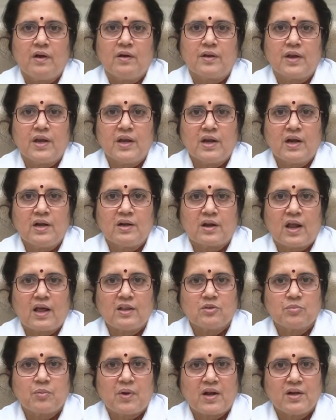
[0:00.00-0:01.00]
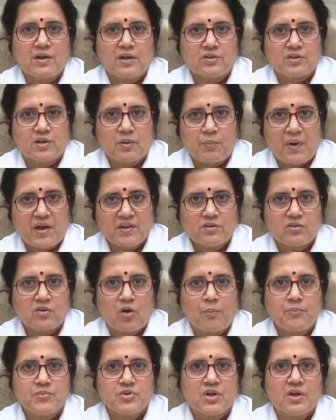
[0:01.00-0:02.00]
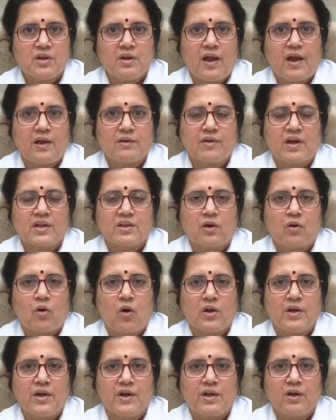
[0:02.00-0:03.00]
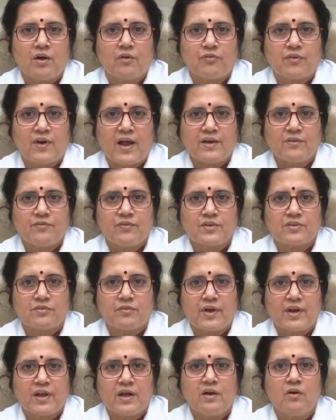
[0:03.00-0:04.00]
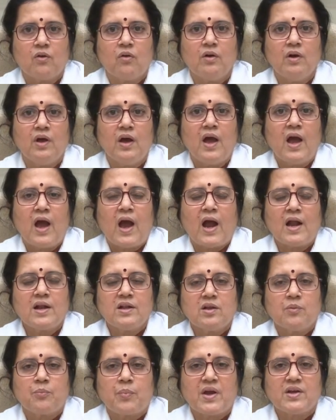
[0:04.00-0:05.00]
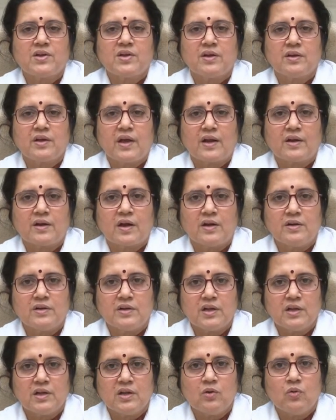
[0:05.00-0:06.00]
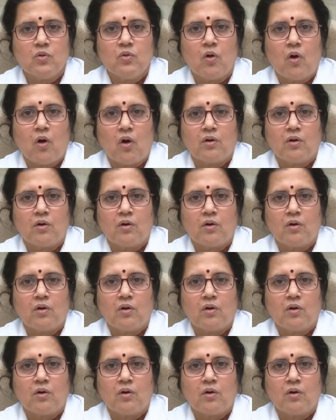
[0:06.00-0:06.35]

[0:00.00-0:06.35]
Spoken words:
Renal transplant is the best option, and where the quality of life is very good, and the patient can continue